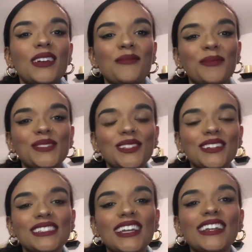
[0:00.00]
I'm so
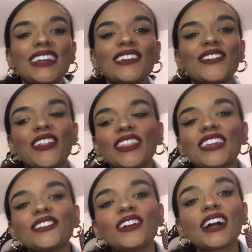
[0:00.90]
excited. Well,
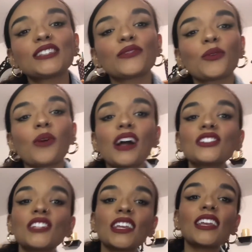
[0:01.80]
thank you guys for
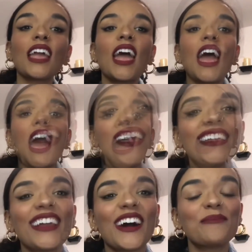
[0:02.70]
watching,
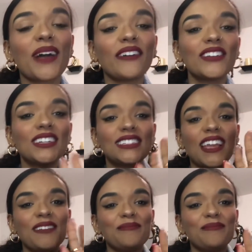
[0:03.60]
and have a good day.